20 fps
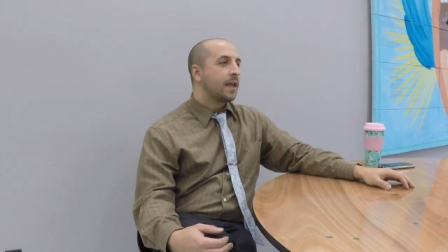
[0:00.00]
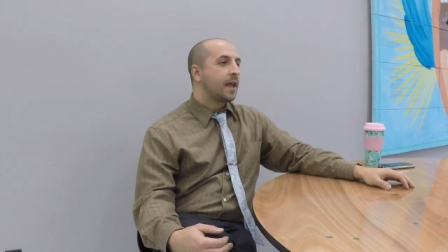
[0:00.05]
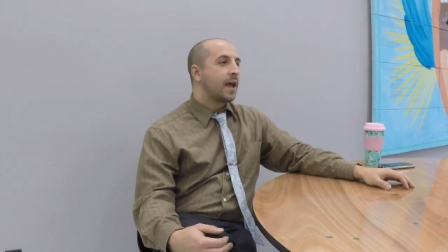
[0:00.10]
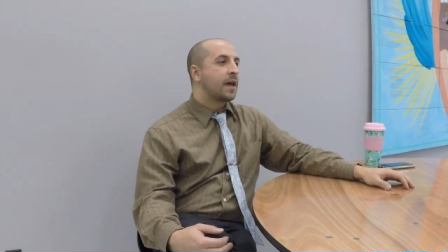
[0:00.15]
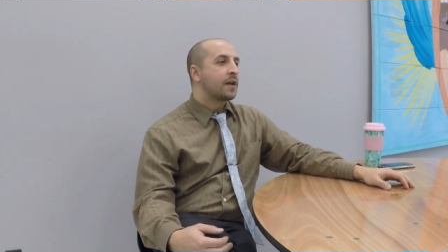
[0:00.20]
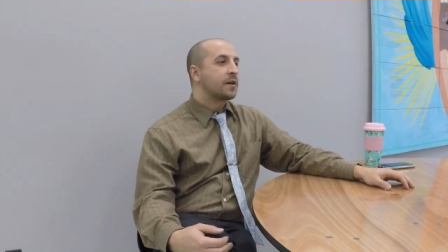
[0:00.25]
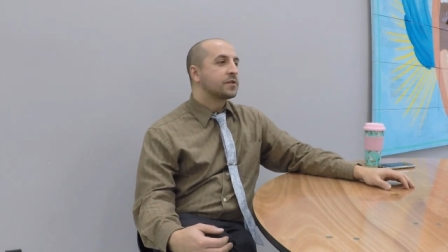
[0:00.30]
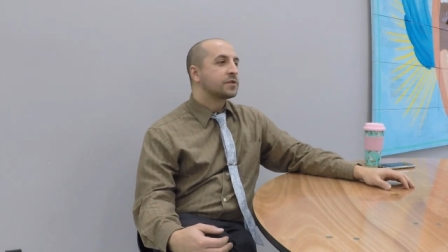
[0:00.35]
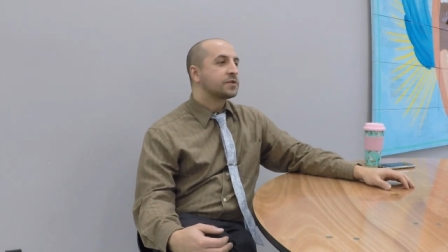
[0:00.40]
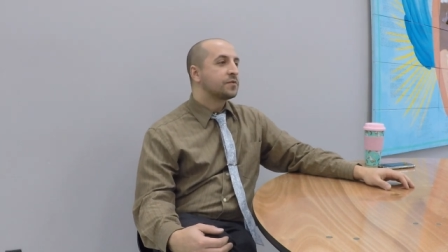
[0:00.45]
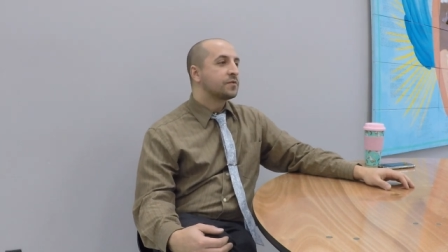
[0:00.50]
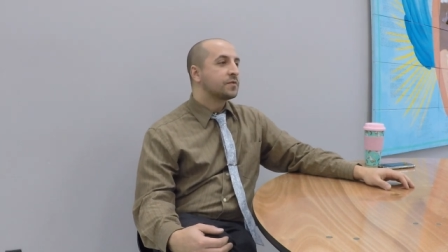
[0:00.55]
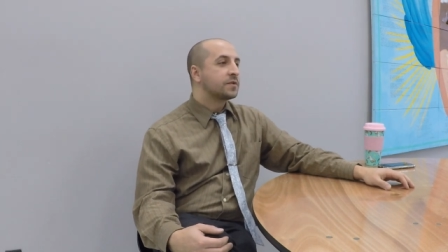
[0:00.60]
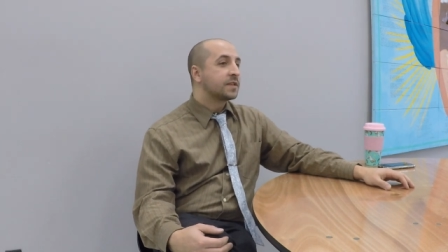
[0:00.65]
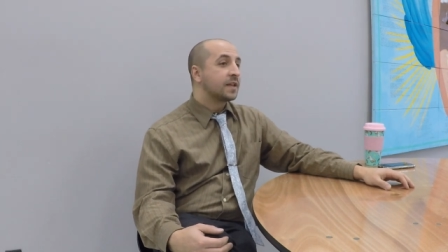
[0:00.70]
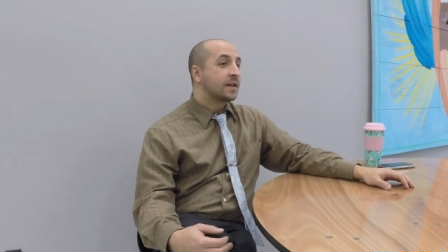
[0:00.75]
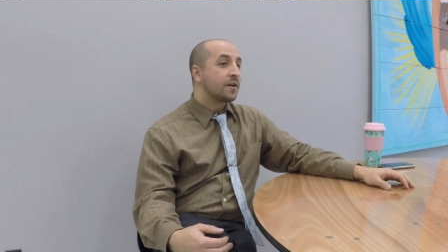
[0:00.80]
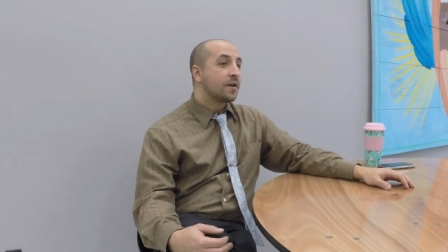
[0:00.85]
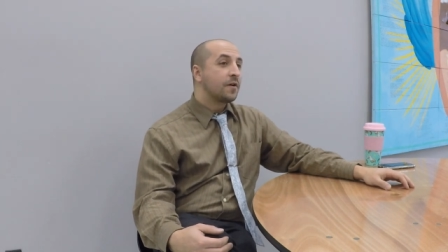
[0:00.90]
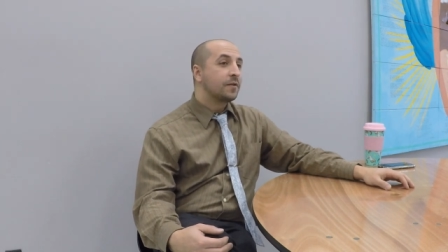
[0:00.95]
and our students
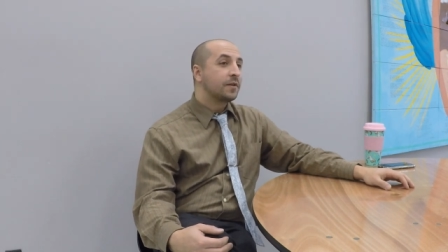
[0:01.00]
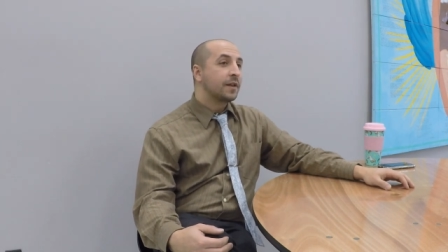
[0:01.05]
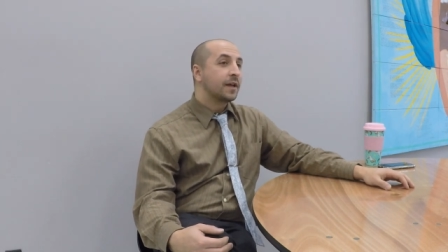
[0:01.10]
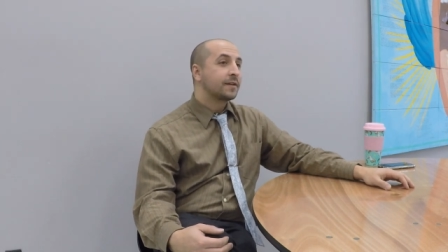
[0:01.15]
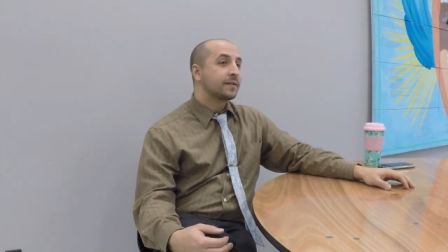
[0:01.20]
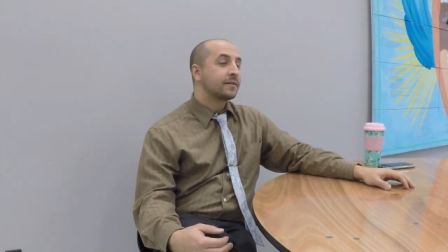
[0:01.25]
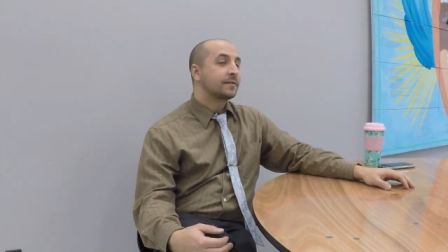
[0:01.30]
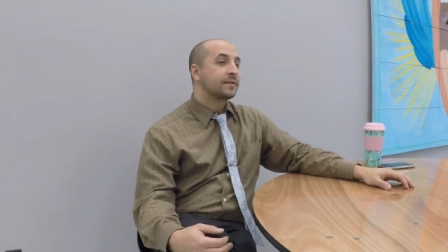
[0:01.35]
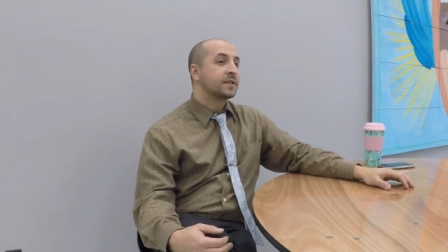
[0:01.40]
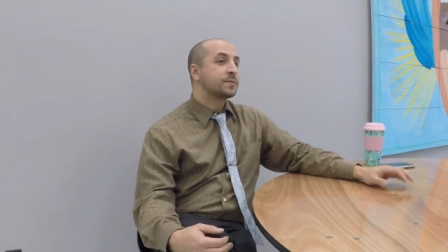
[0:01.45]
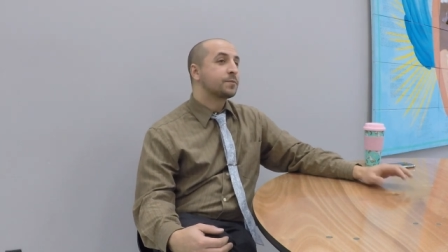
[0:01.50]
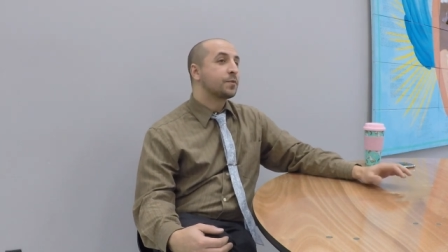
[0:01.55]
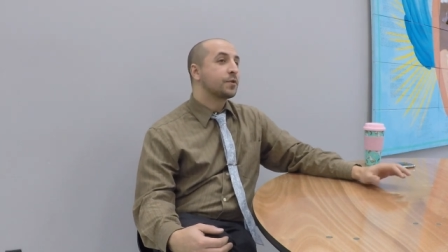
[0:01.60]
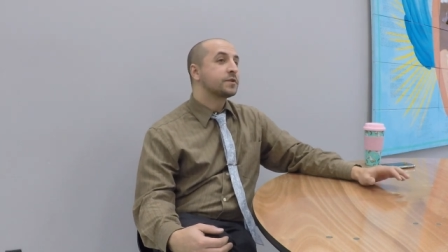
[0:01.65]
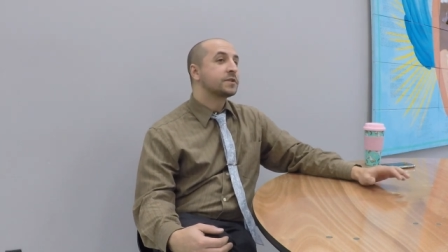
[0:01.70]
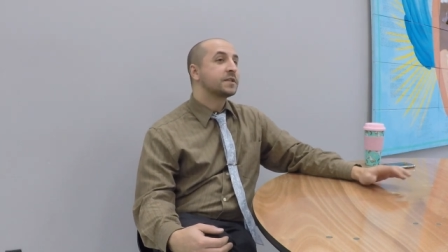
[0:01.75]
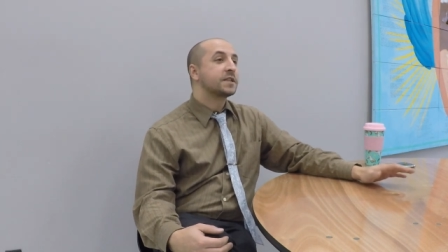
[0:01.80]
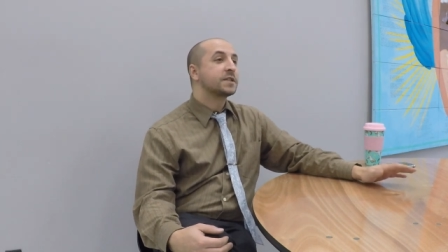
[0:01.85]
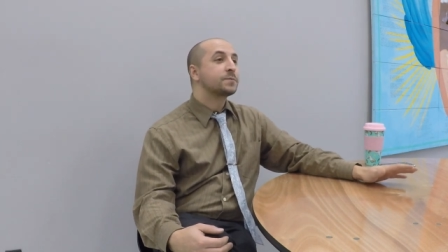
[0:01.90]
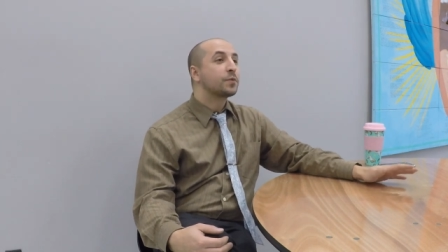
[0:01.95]
think, oh, like this
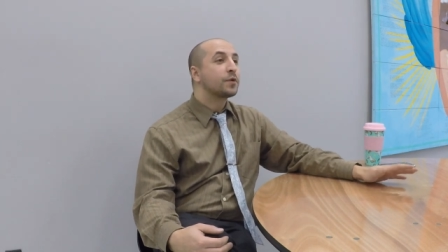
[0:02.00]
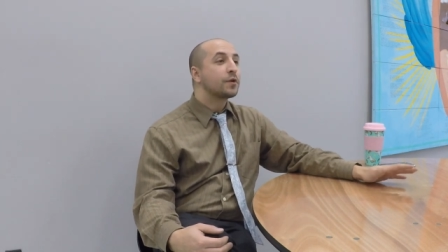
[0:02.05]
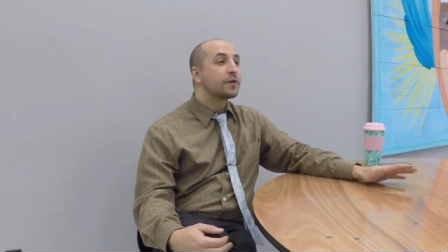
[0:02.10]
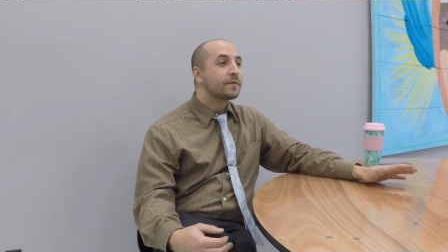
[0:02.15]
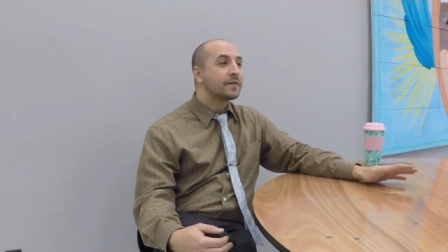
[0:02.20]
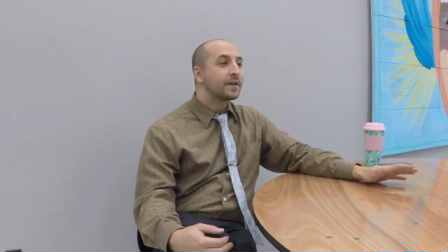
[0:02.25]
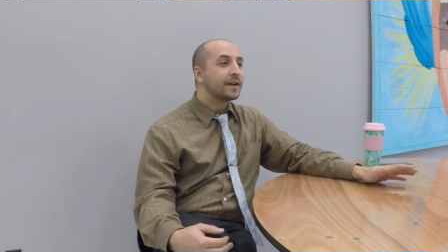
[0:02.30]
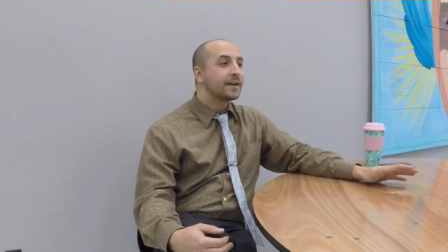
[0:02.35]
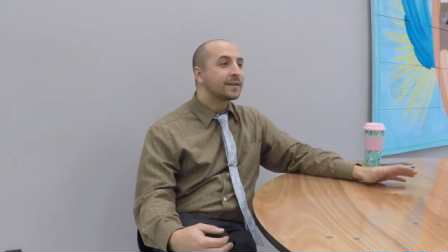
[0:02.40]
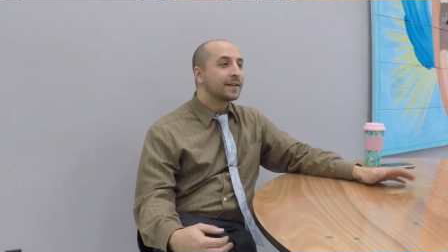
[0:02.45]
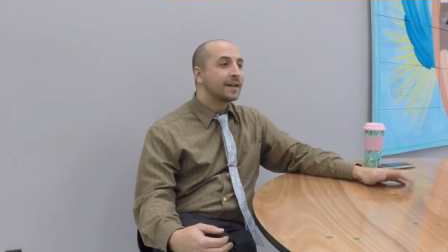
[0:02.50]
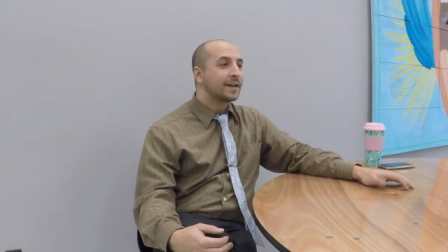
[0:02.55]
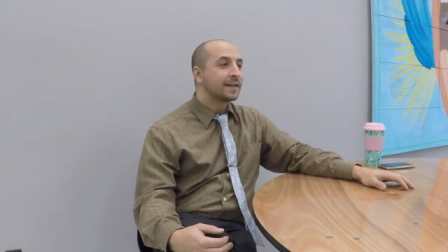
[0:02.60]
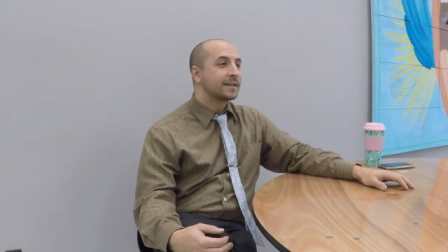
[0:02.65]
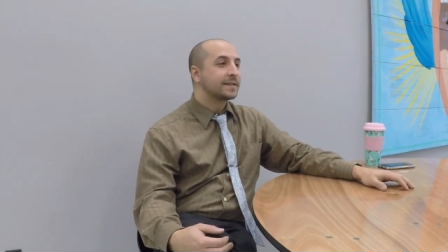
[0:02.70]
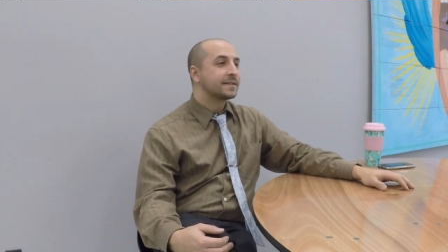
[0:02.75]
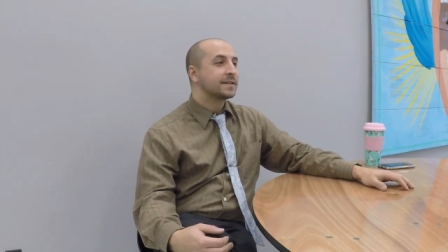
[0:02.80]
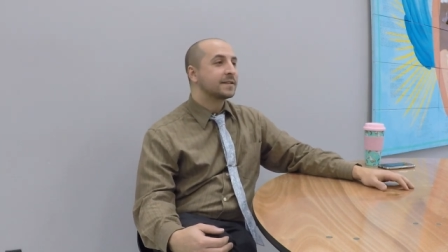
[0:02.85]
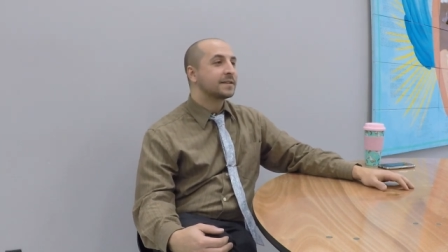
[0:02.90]
person is perfect, like this